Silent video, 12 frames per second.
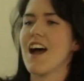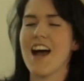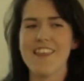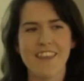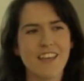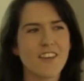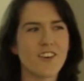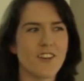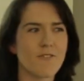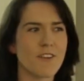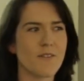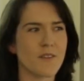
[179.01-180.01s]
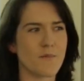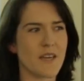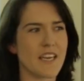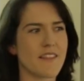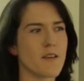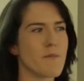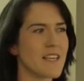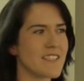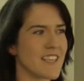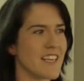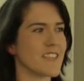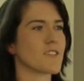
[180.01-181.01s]
I think you'll agree with me that
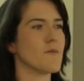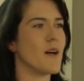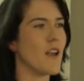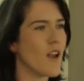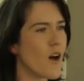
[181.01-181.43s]
benzene has come a